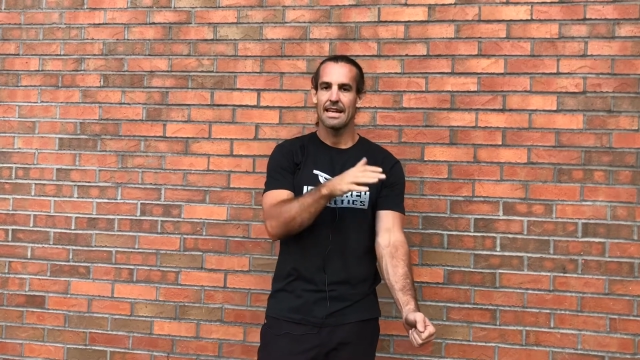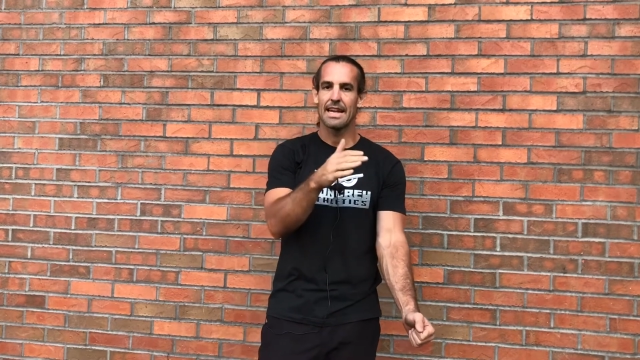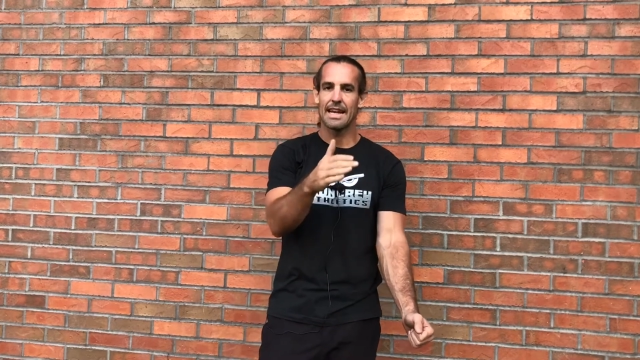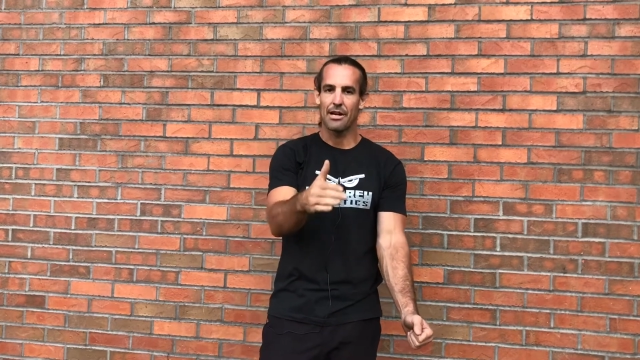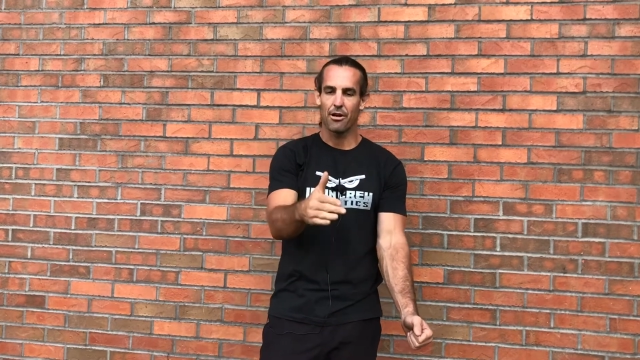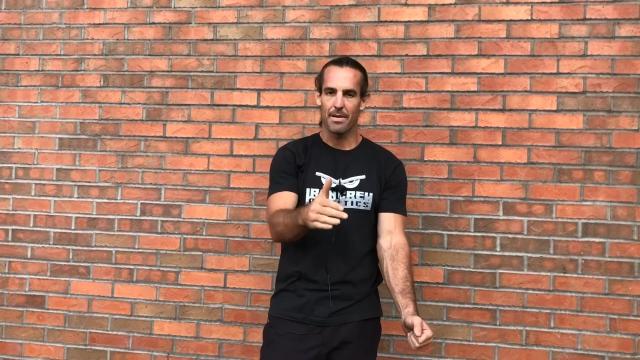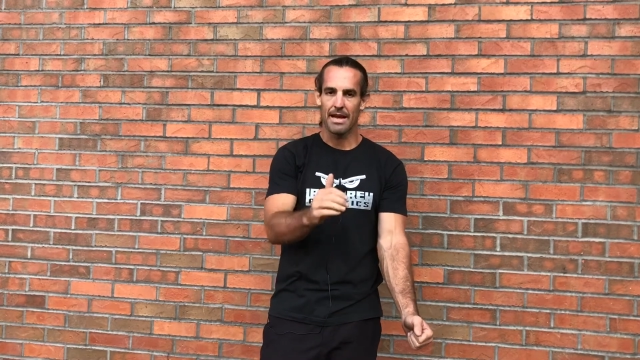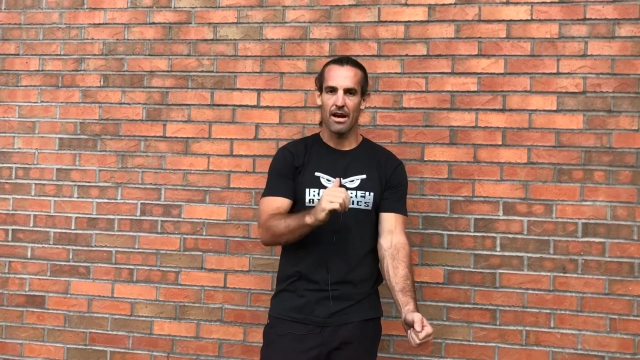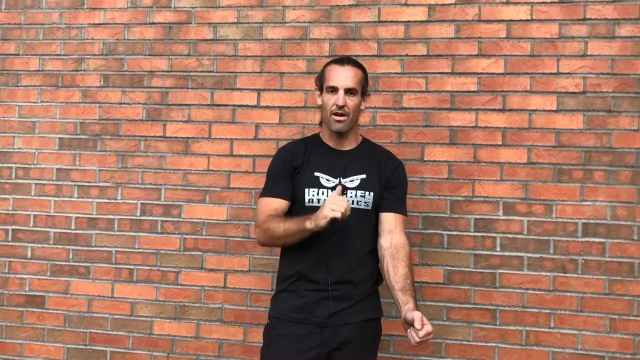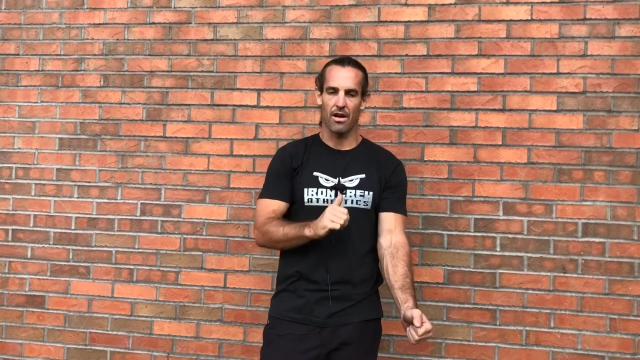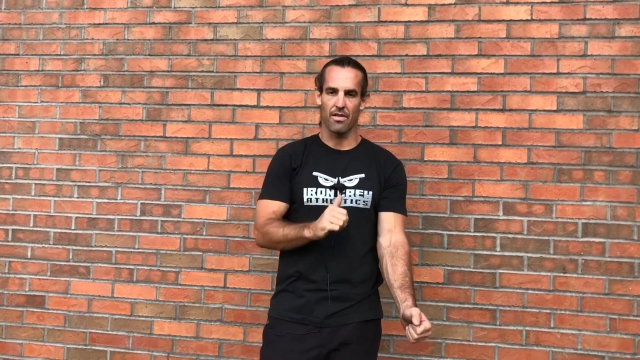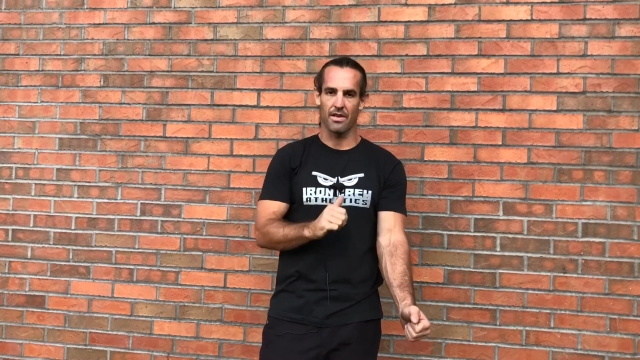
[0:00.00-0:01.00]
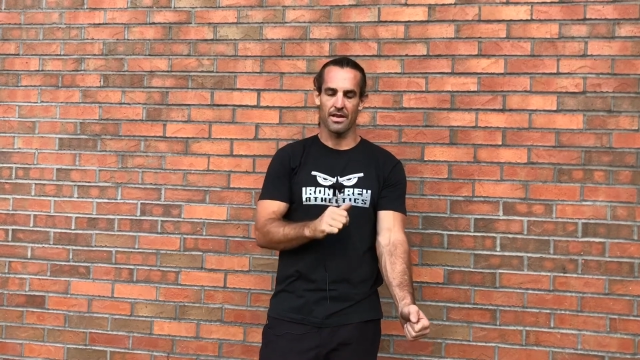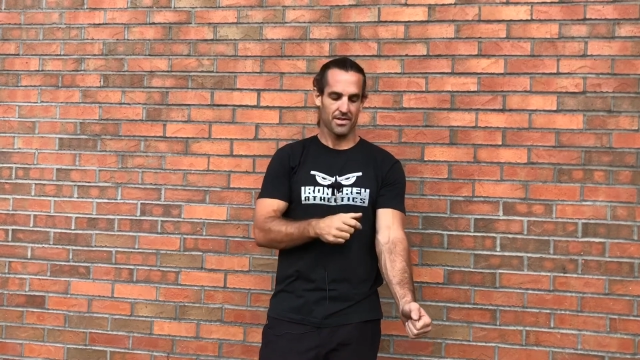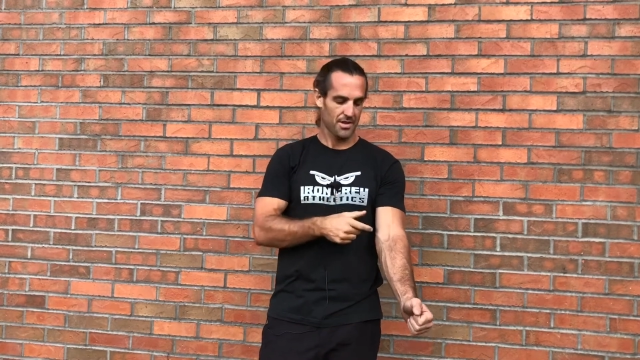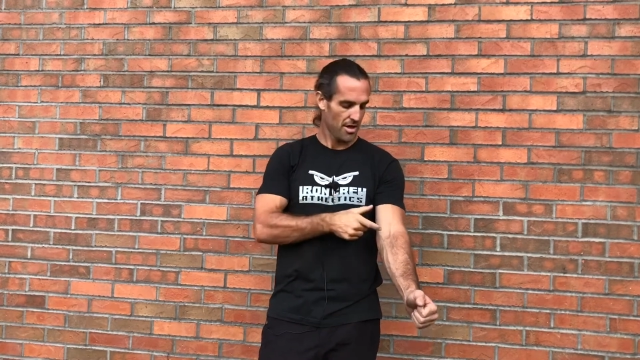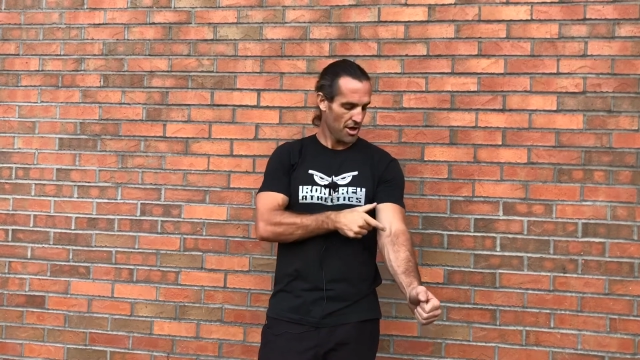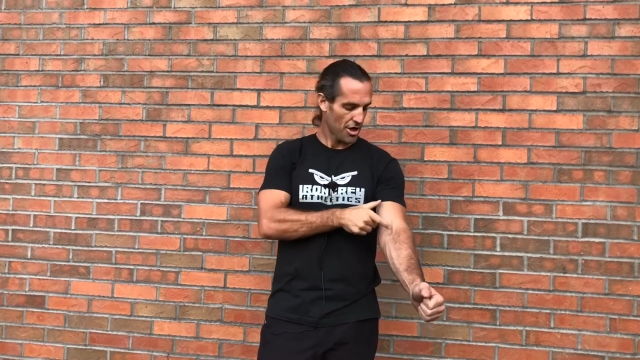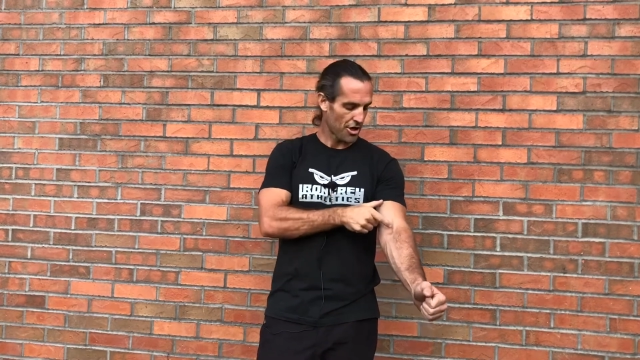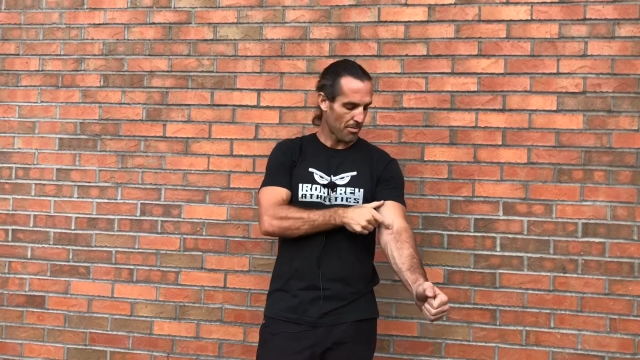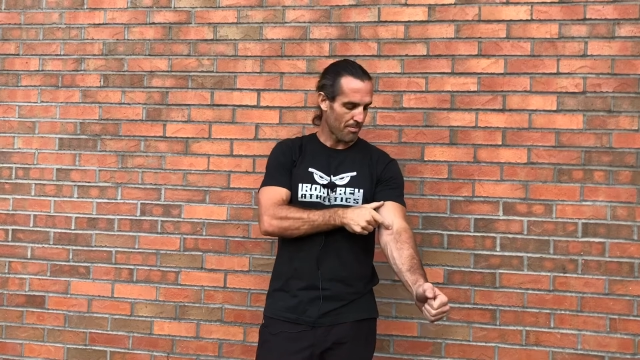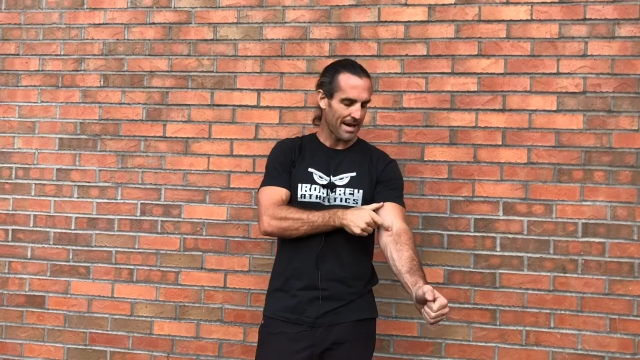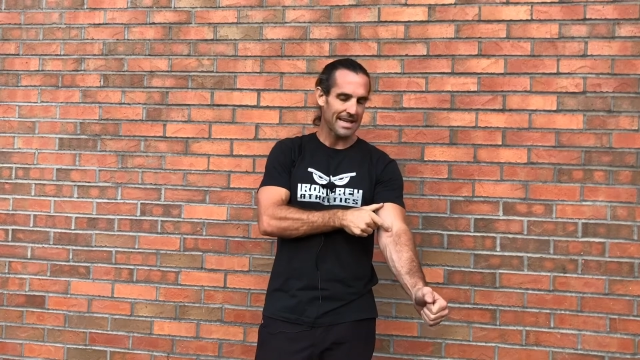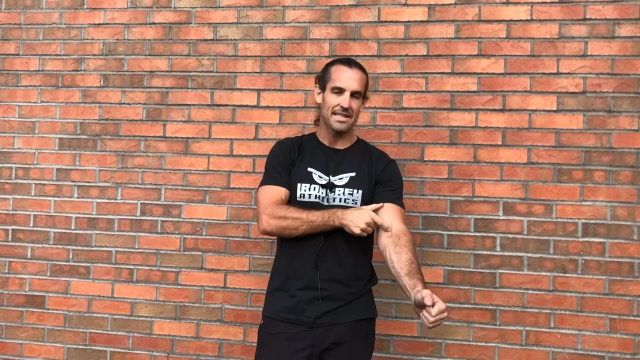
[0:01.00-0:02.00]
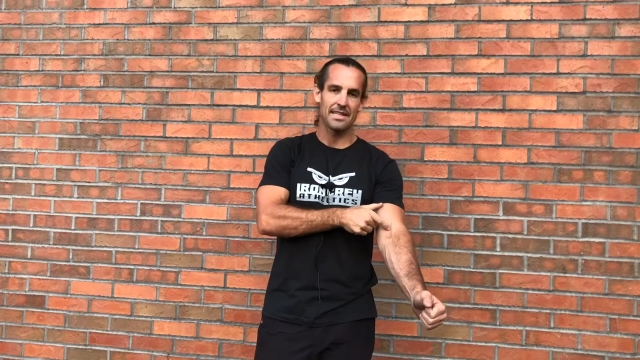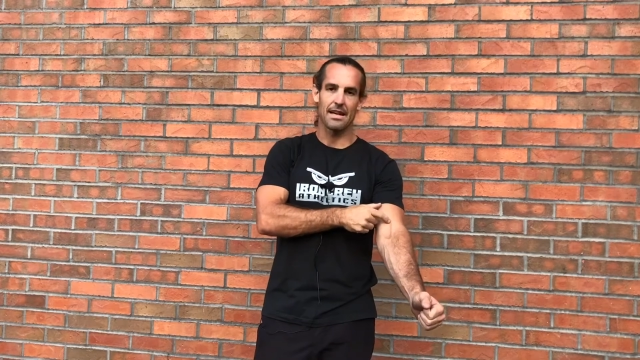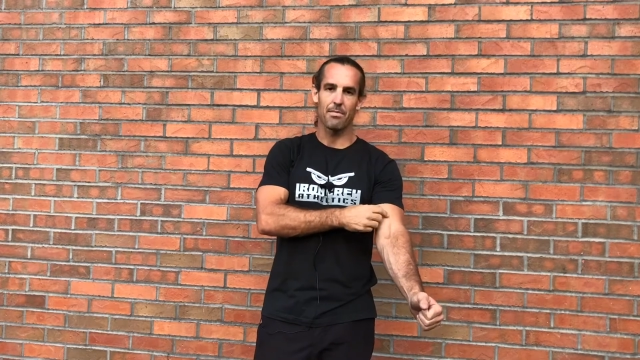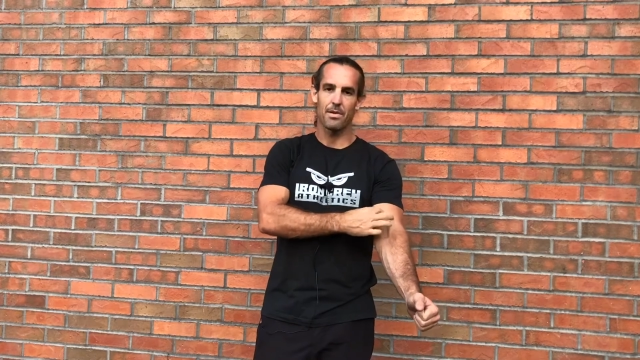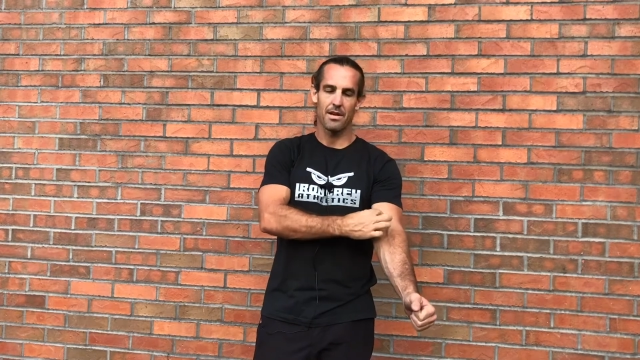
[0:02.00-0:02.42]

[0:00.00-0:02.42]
Hear me out on this. Your bicep,